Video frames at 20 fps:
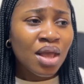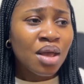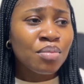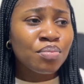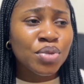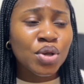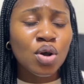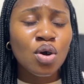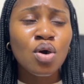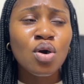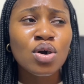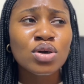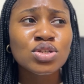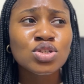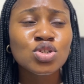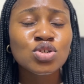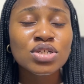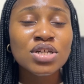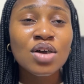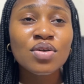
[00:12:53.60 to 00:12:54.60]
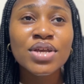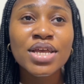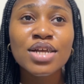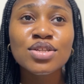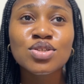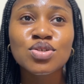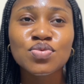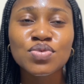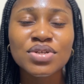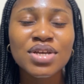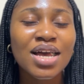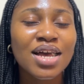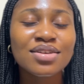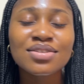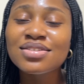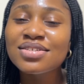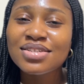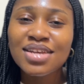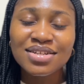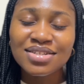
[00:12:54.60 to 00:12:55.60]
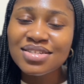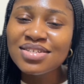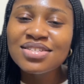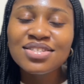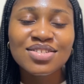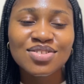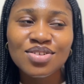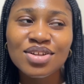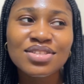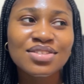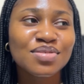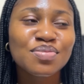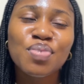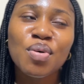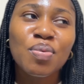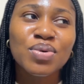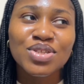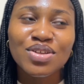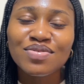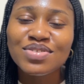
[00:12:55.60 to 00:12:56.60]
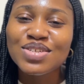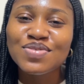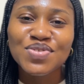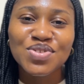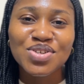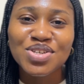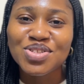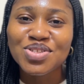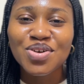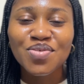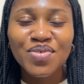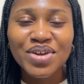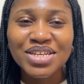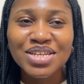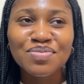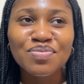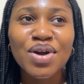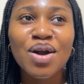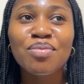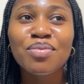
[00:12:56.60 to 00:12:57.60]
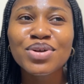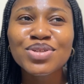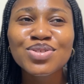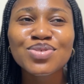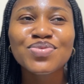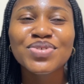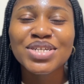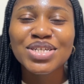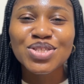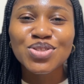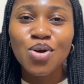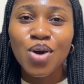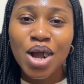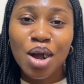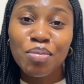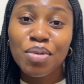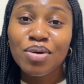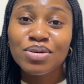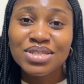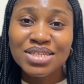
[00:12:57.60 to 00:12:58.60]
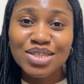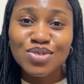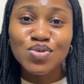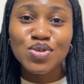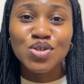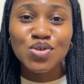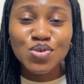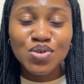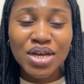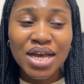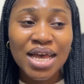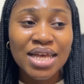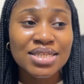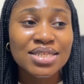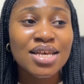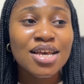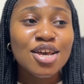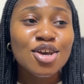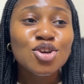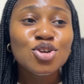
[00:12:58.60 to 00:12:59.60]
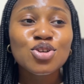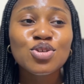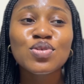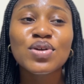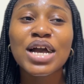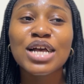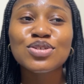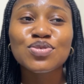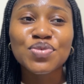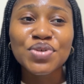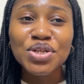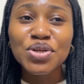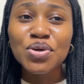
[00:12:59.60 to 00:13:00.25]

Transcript: because you now get to the purpose of this video is not wedding, but I'm going to really talk about it with you guys. You guys really